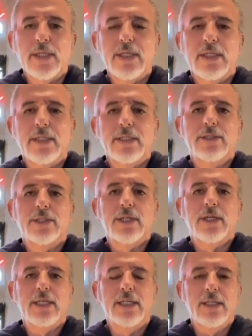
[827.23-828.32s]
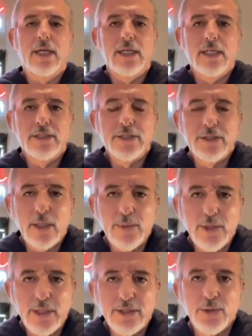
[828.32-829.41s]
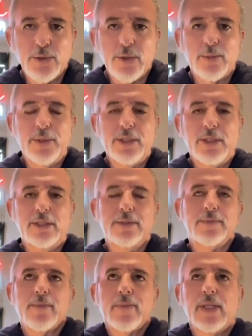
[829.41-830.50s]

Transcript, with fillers: it is uh, it, it's a double-edged sword, because